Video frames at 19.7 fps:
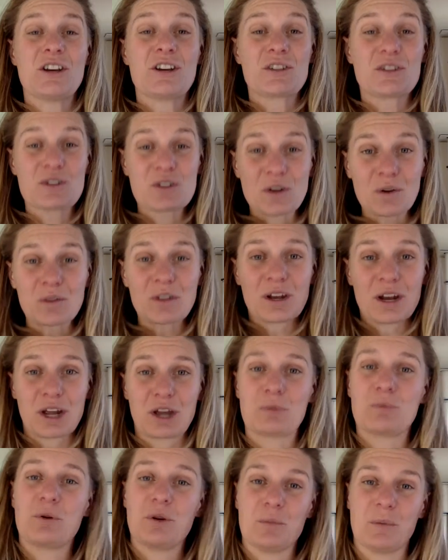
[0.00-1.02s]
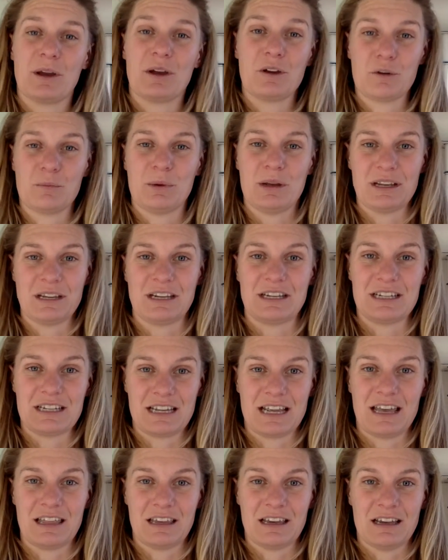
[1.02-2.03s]
so that I can put my own opinion
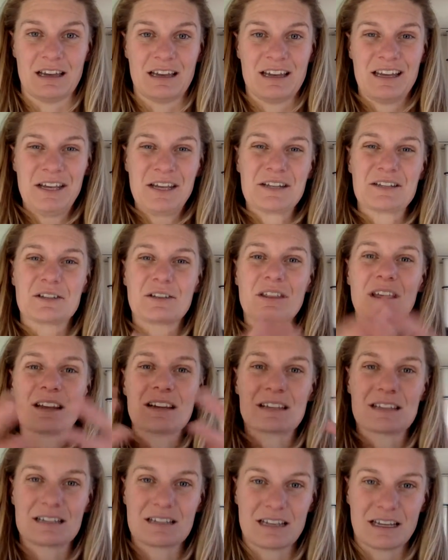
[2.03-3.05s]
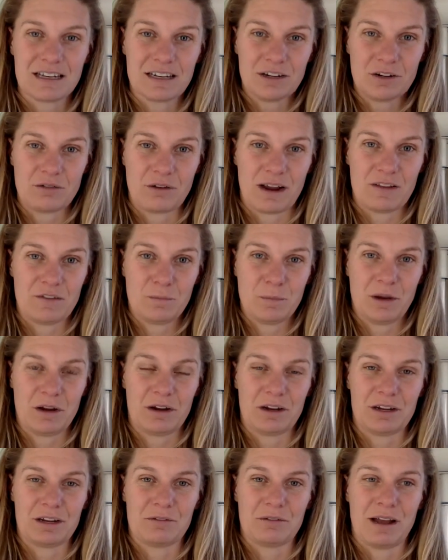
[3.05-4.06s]
together. And so that extended grace
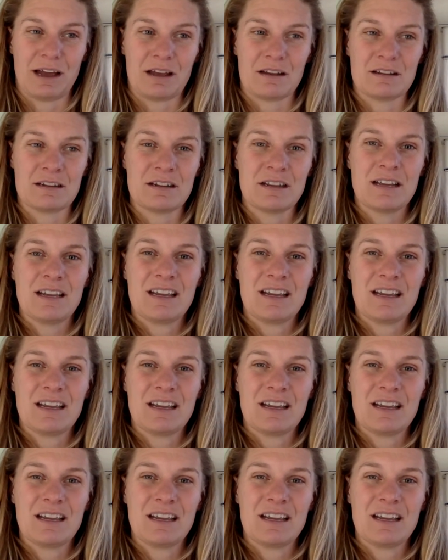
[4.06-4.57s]
period around